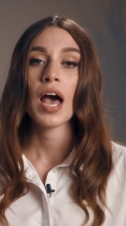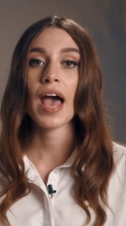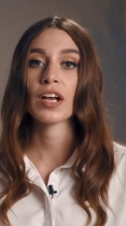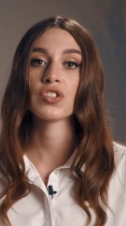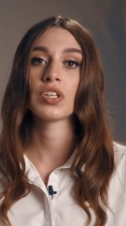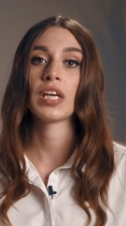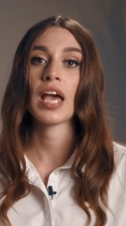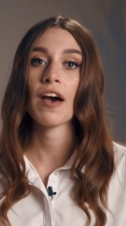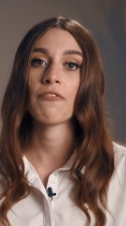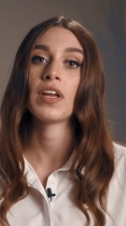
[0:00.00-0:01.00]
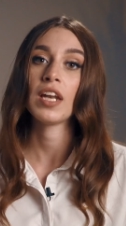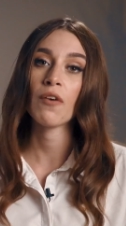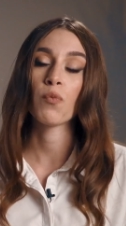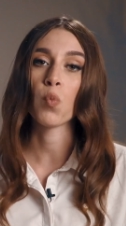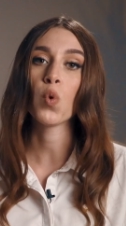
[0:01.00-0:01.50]
actually have
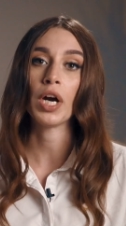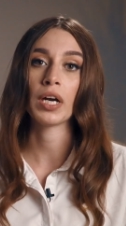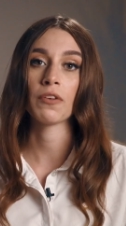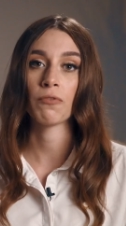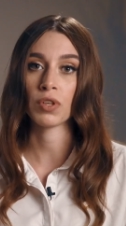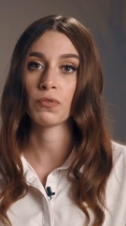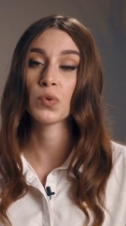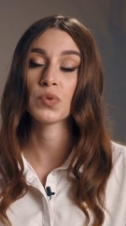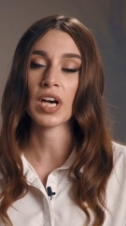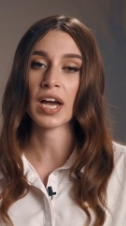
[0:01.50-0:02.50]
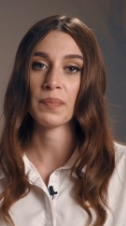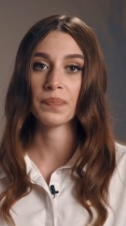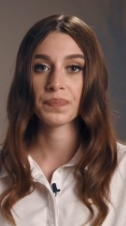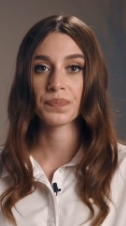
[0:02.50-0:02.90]
enough work for the full-time.